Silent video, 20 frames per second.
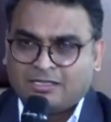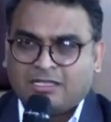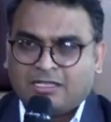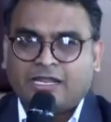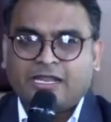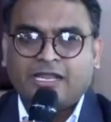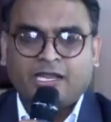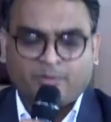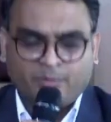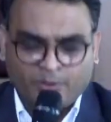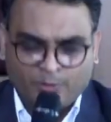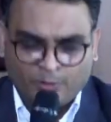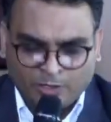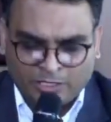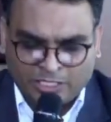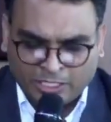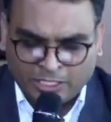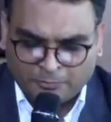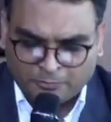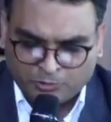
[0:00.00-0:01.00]
An enemy will
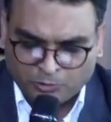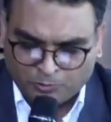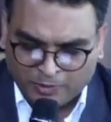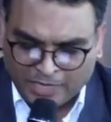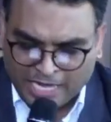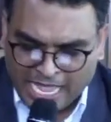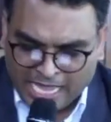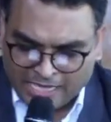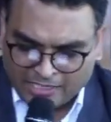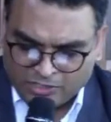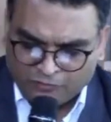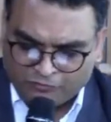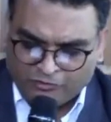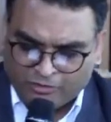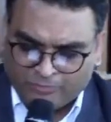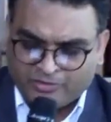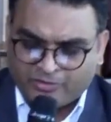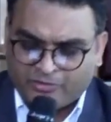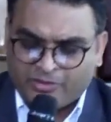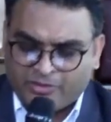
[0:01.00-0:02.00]
keep you blinded
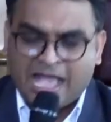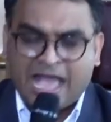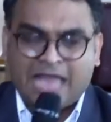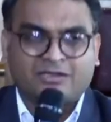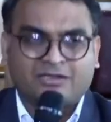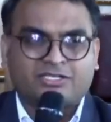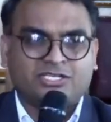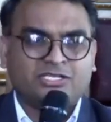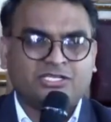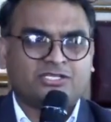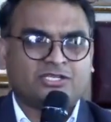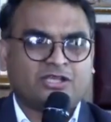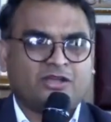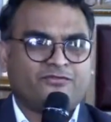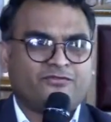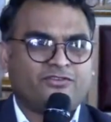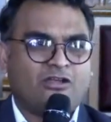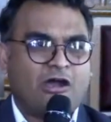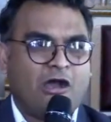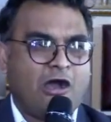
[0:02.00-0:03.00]
from the realities
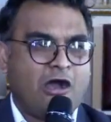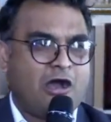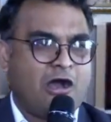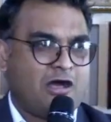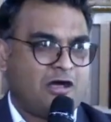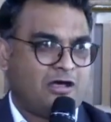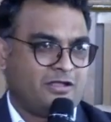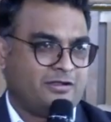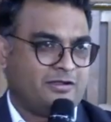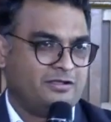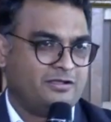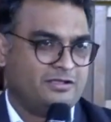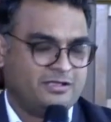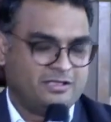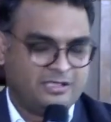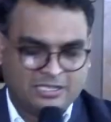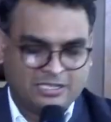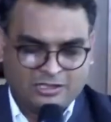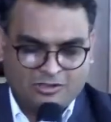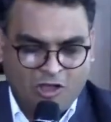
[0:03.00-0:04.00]
of God.
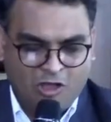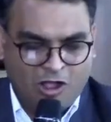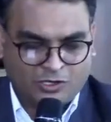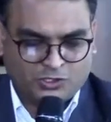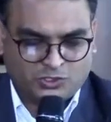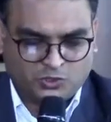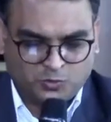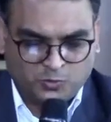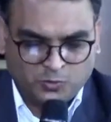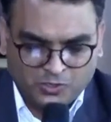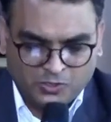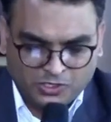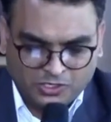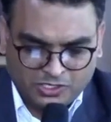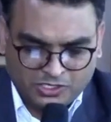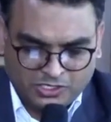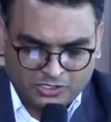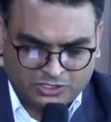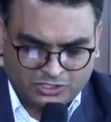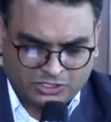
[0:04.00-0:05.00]
God's
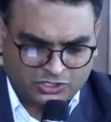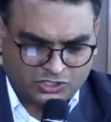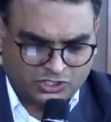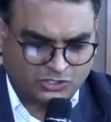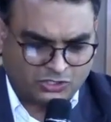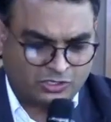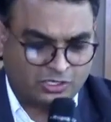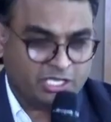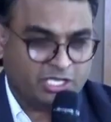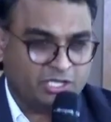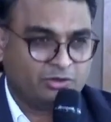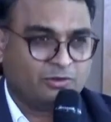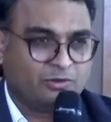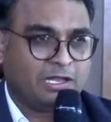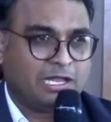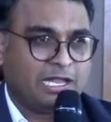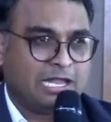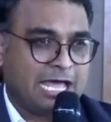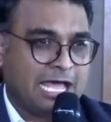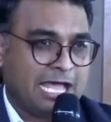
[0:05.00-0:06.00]
word concerning your
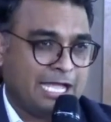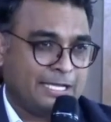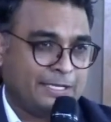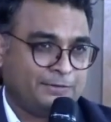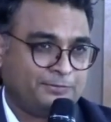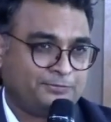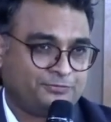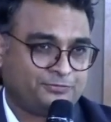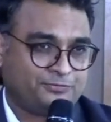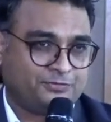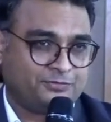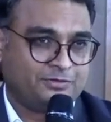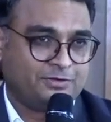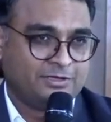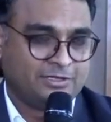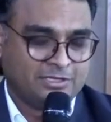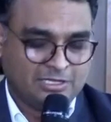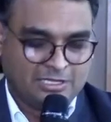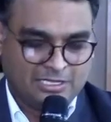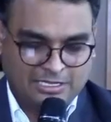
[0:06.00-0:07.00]
life.
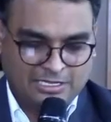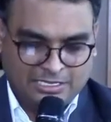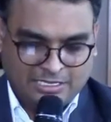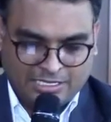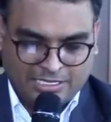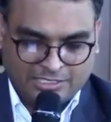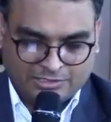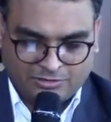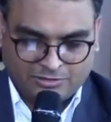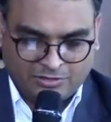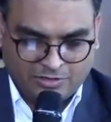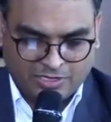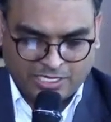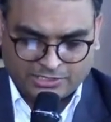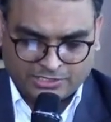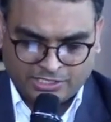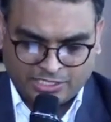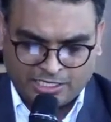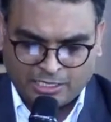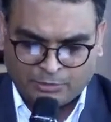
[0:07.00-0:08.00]
As long
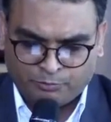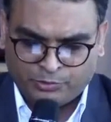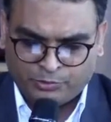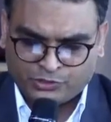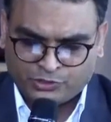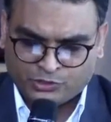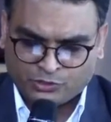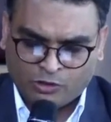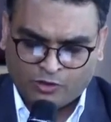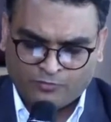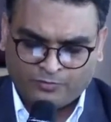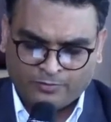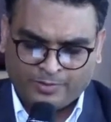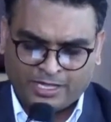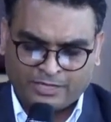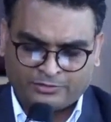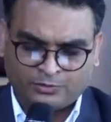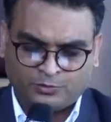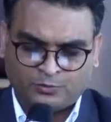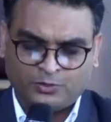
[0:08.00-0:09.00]
as he can put you off
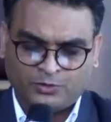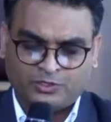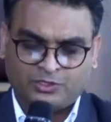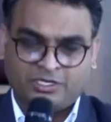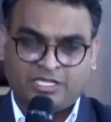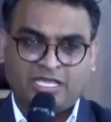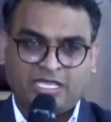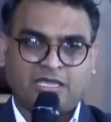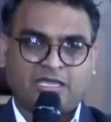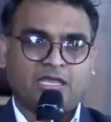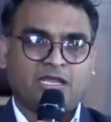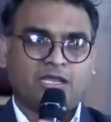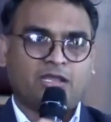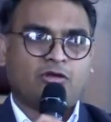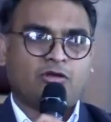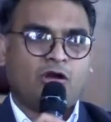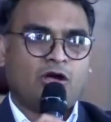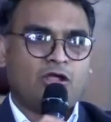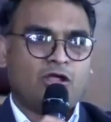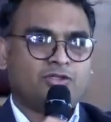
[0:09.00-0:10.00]
about the word, he can
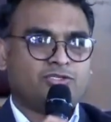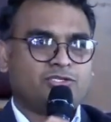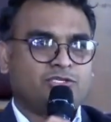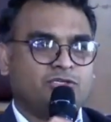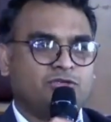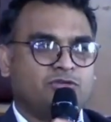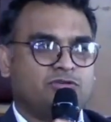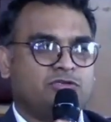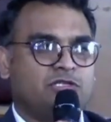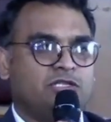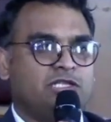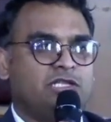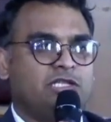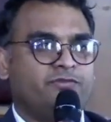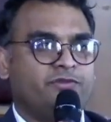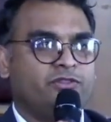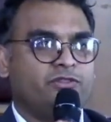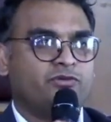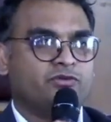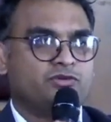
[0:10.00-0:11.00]
continue to
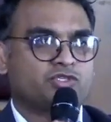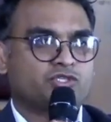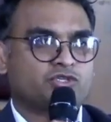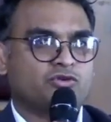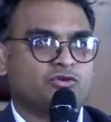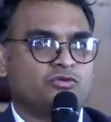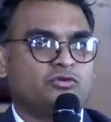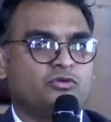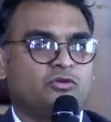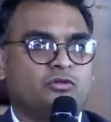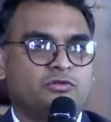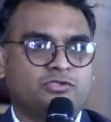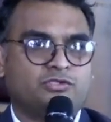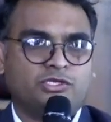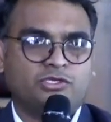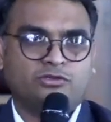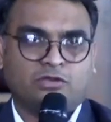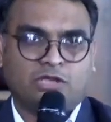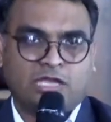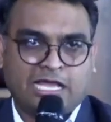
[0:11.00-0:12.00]
live in those strongholds
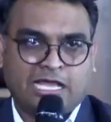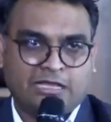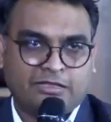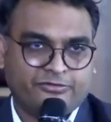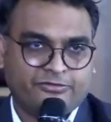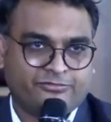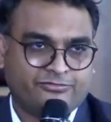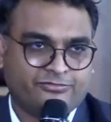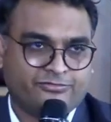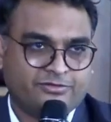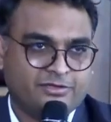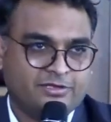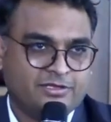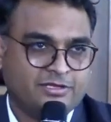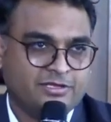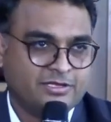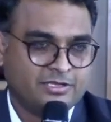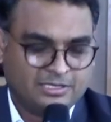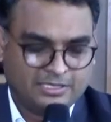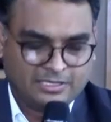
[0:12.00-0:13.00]
in your life.
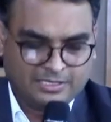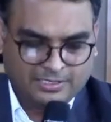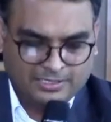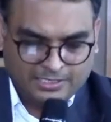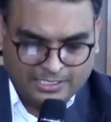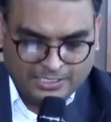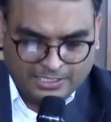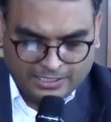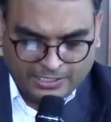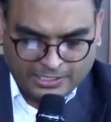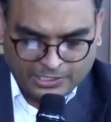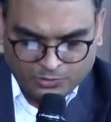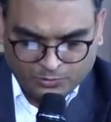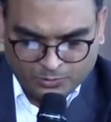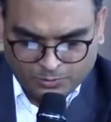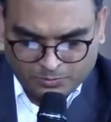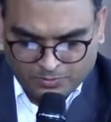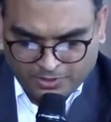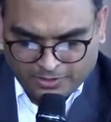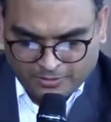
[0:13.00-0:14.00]
Are you
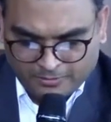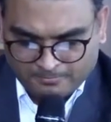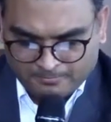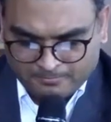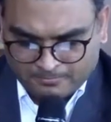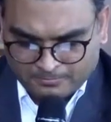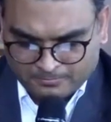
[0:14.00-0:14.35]
with me?